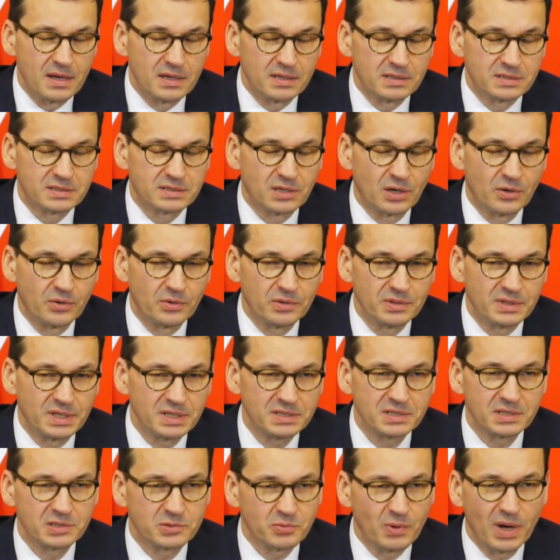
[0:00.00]
So
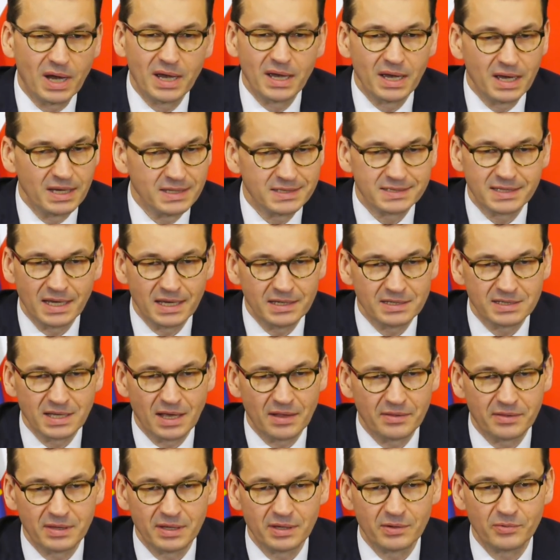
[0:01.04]
this is why I say
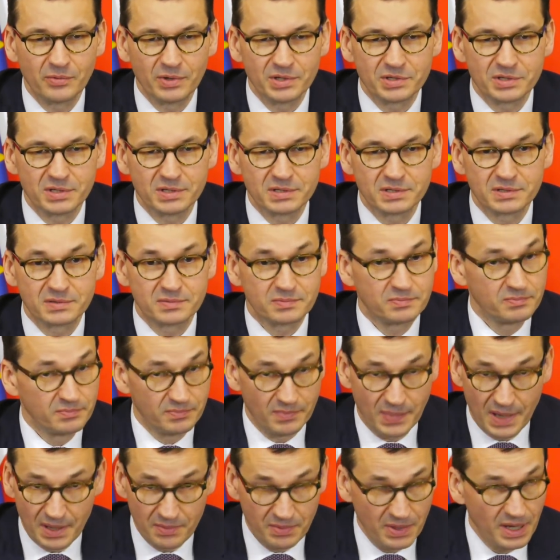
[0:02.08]
something which is
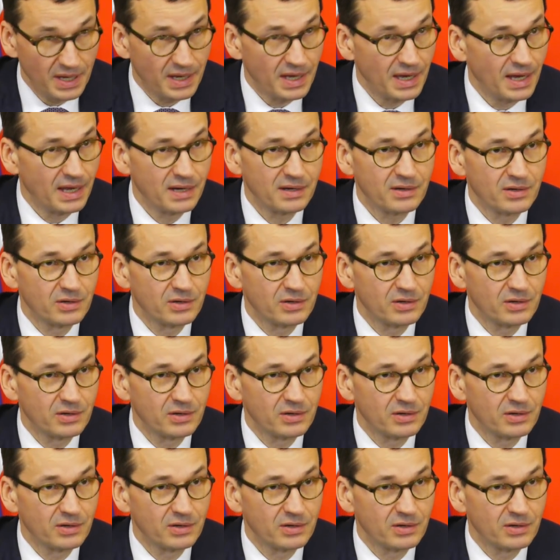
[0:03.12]
maybe again